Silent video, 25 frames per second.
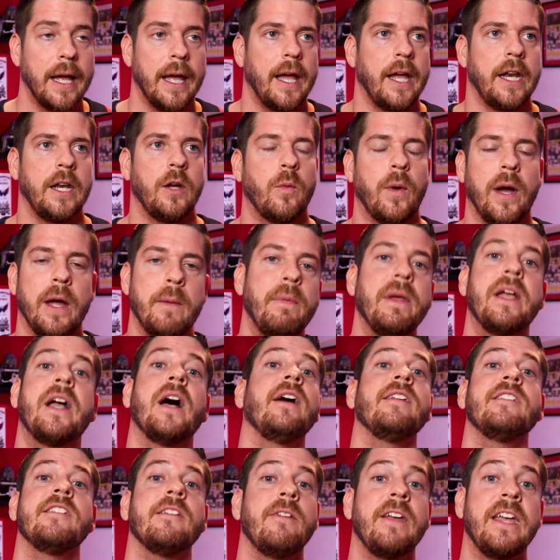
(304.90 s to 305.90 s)
Anyway,
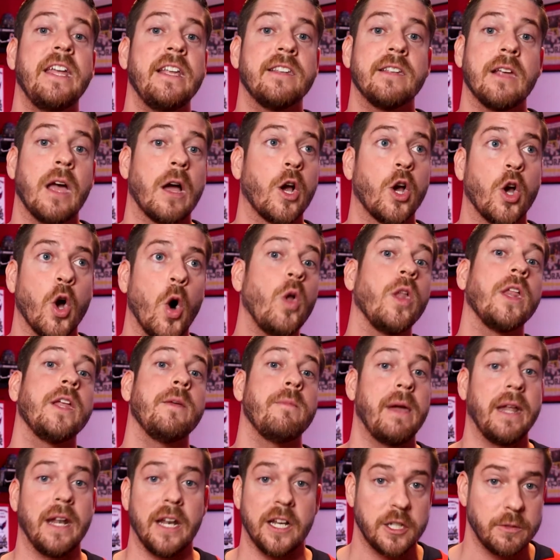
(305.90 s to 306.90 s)
because of his
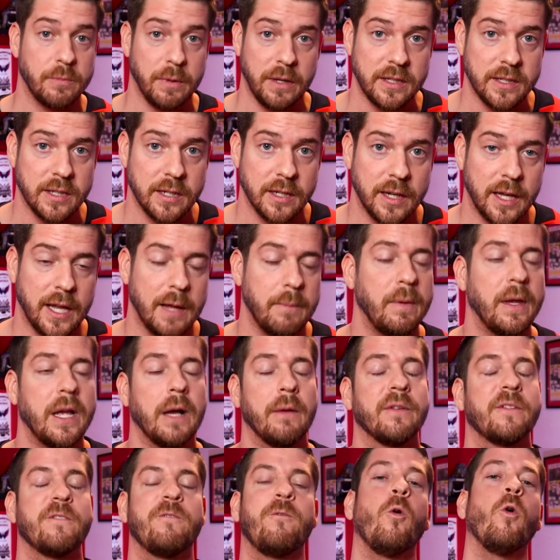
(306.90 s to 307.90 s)
goalie management, it
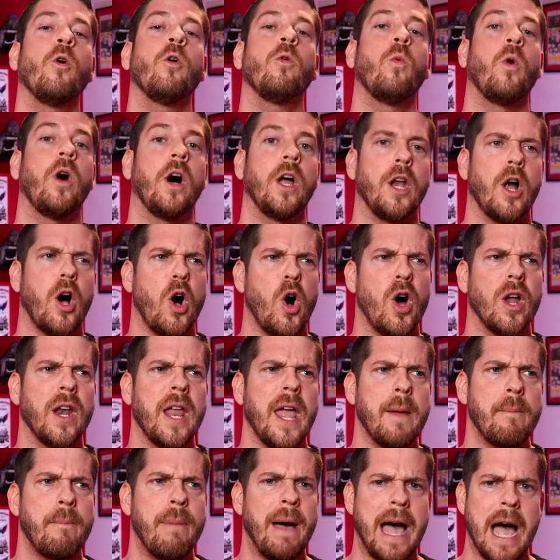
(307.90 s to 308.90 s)
becomes 4-1 on
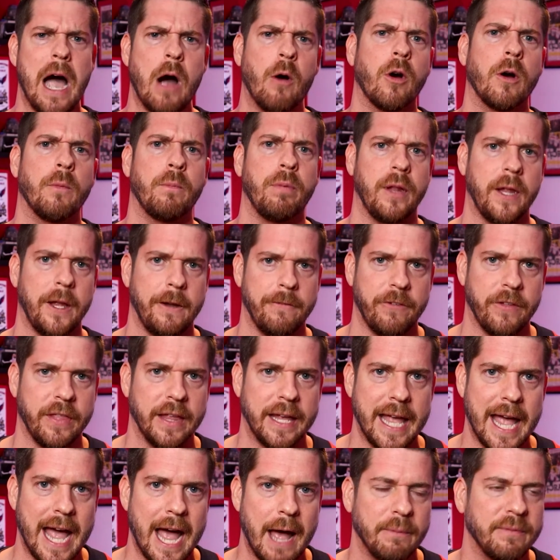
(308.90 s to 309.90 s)
a power play for
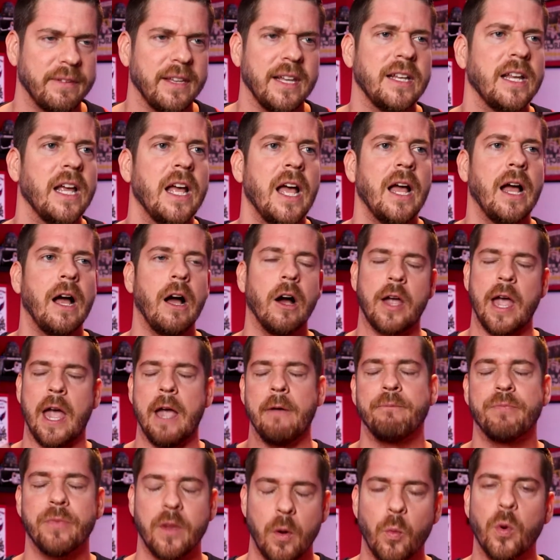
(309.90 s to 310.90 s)
the Caps.
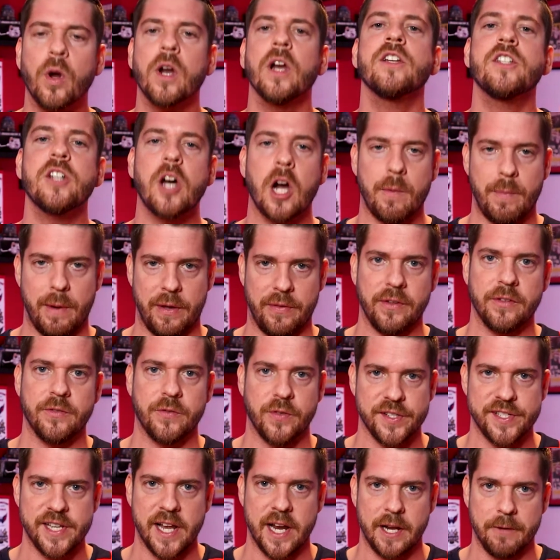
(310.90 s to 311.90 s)
Okay, we're gonna talk about this
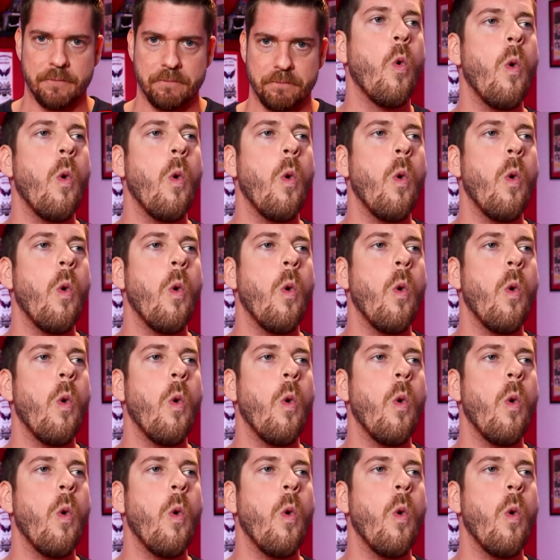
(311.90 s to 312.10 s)
for a second.